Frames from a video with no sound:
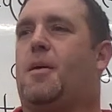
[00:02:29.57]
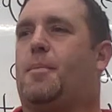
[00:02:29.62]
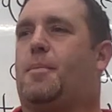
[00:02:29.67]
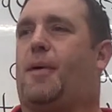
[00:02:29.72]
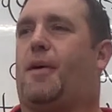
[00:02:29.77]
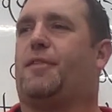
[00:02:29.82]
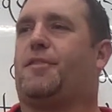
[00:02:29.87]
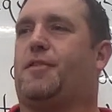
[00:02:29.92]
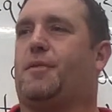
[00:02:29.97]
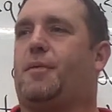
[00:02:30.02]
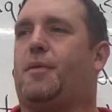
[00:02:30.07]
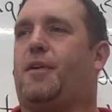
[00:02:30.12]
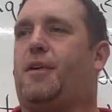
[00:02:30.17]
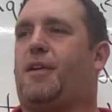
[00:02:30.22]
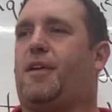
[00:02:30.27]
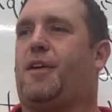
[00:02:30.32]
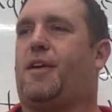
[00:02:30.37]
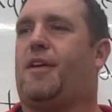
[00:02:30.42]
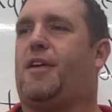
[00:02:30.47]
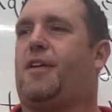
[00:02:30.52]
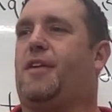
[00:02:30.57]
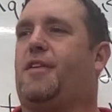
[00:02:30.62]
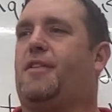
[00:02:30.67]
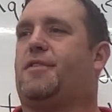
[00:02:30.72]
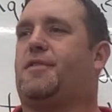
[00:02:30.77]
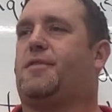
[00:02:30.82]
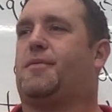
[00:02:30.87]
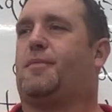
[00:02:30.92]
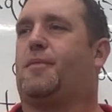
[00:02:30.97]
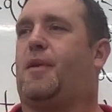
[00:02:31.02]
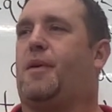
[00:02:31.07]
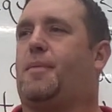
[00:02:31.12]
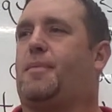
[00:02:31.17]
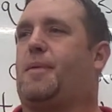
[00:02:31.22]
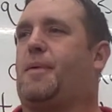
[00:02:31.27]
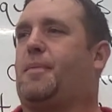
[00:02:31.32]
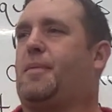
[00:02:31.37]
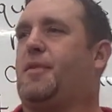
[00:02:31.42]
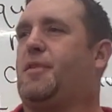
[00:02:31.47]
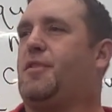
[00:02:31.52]
Balsa wood is what
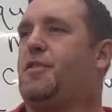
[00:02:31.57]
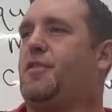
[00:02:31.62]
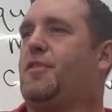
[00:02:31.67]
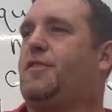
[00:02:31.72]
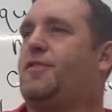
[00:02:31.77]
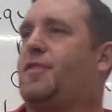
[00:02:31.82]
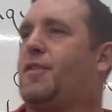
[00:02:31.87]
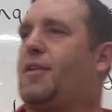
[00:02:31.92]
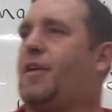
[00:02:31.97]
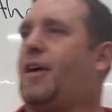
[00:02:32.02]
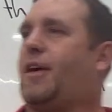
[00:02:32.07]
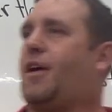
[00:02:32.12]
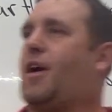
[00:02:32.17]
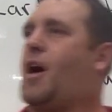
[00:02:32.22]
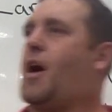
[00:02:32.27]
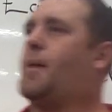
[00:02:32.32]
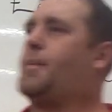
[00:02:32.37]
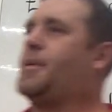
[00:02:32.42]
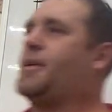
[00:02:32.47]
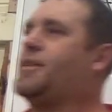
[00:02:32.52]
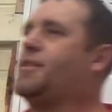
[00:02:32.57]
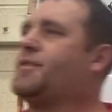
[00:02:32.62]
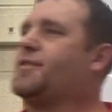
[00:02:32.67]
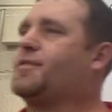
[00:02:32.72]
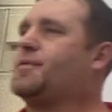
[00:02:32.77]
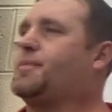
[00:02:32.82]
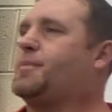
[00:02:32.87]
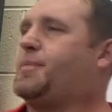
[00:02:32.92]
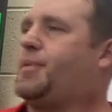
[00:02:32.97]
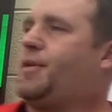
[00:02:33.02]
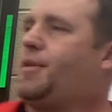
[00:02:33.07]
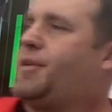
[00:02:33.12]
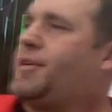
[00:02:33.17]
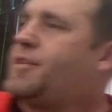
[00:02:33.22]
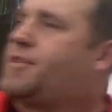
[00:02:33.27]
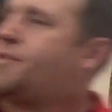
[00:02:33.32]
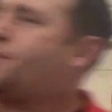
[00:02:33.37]
people use for like hobbies, building